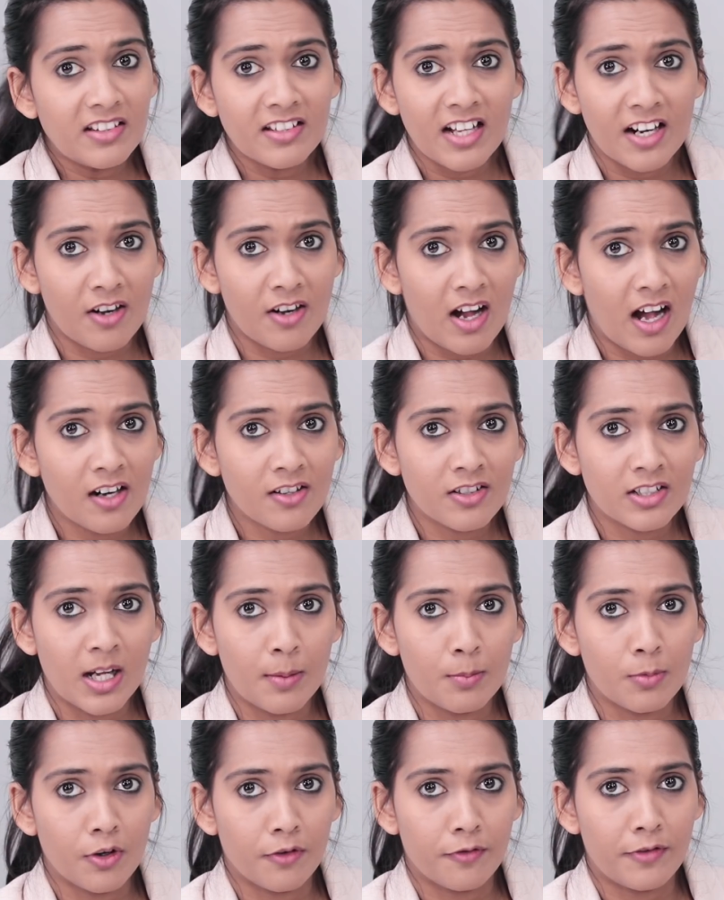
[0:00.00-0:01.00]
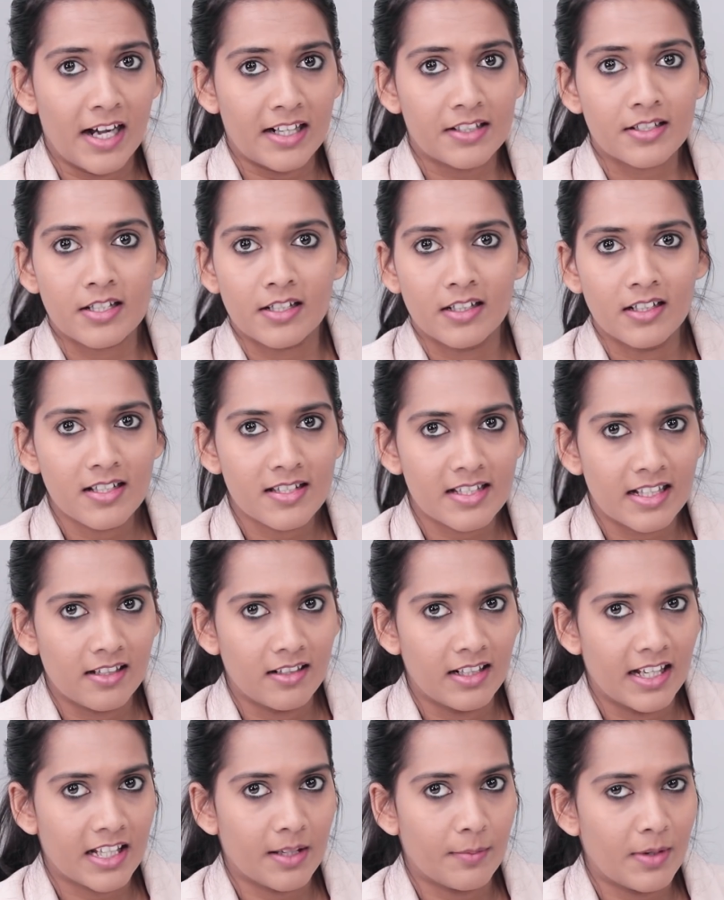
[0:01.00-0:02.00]
There are a number of factors.
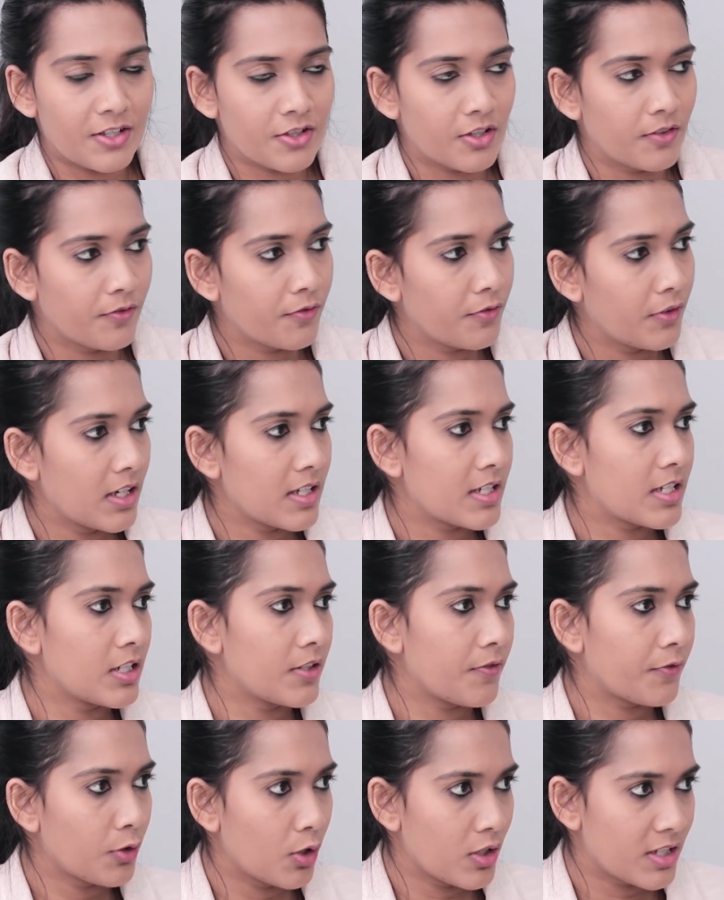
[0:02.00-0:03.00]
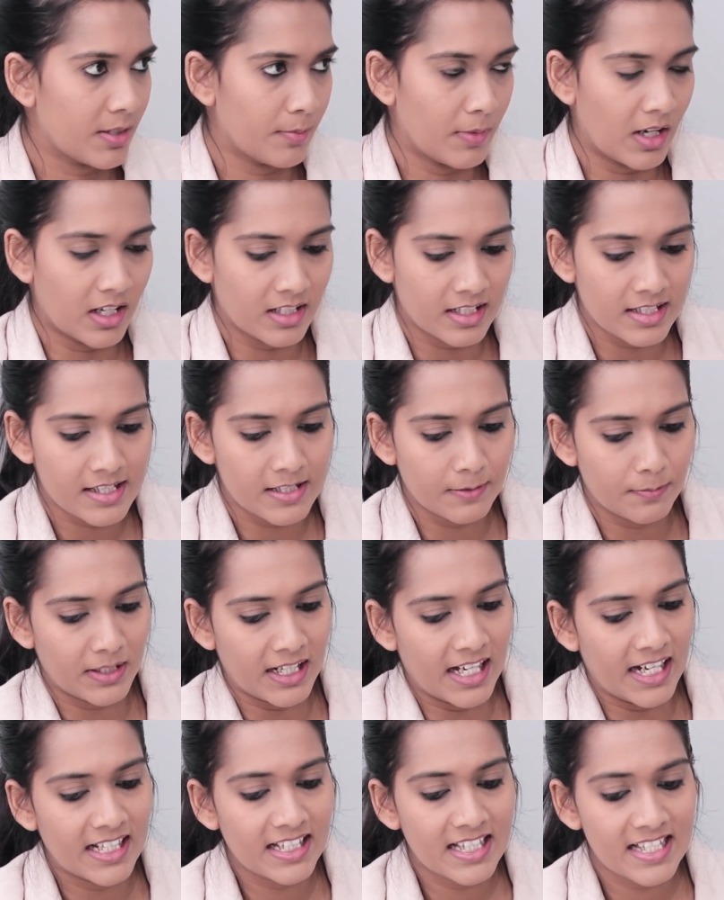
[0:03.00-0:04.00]
Like I mentioned, first is, of course, demand and
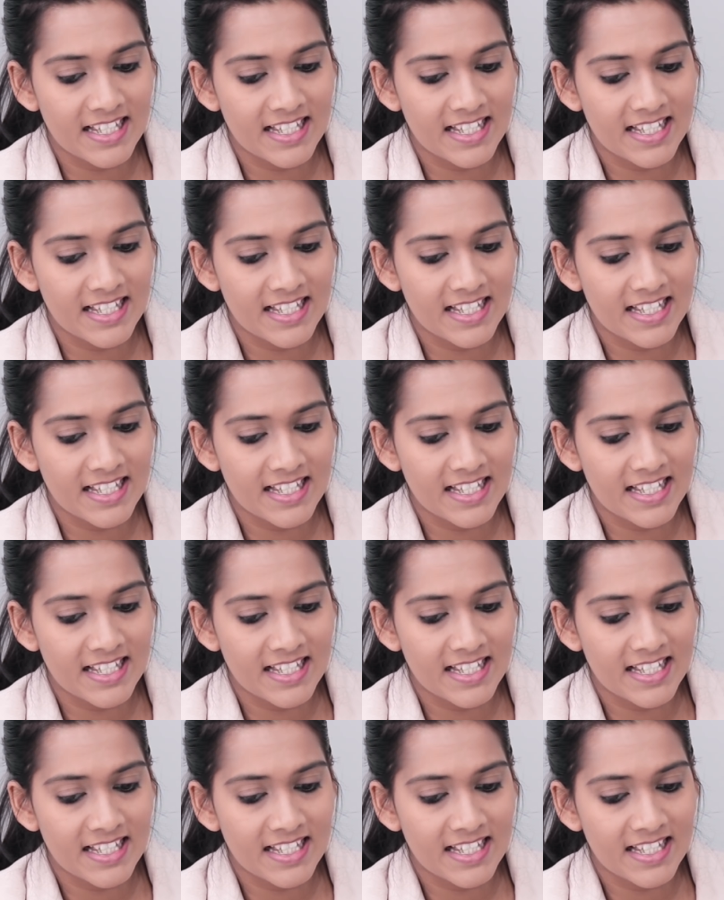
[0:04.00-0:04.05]
supply.